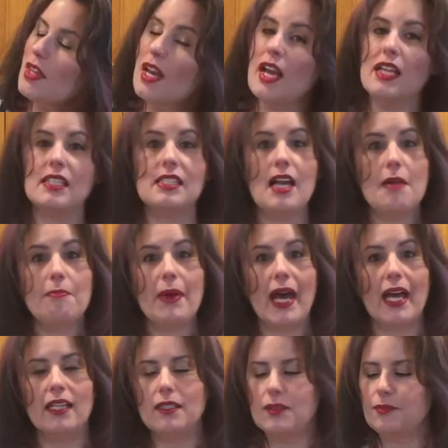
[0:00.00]
It's not
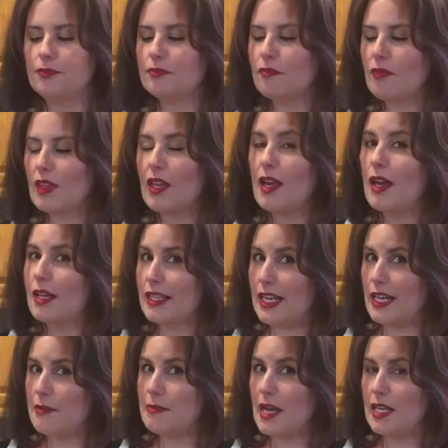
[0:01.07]
bad. Again,
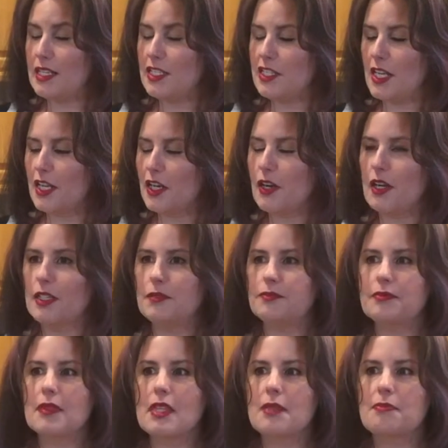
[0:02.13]
I'm not a gin girl.
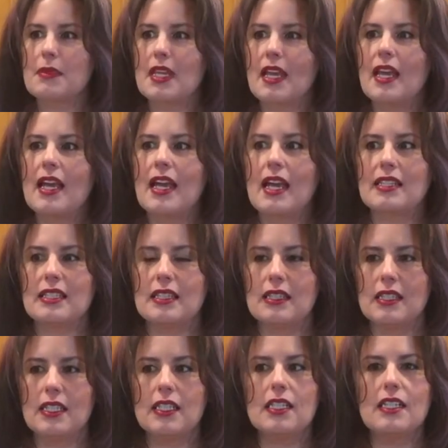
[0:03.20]
It's a
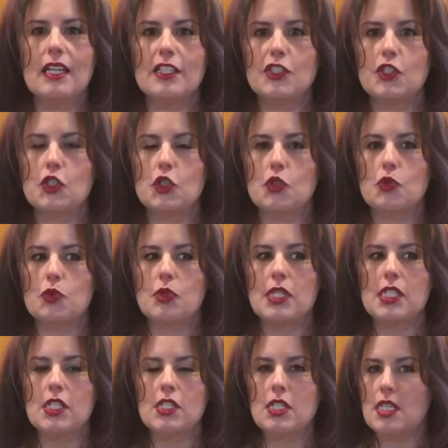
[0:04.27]
little
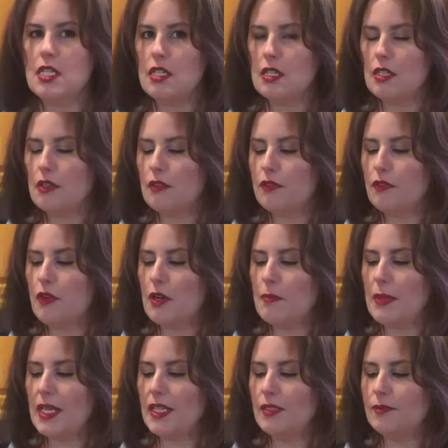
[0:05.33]
astringent for
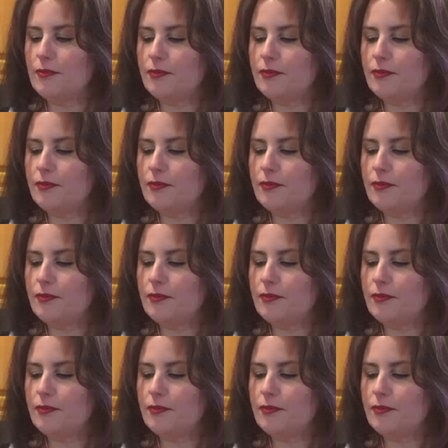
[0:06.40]
me,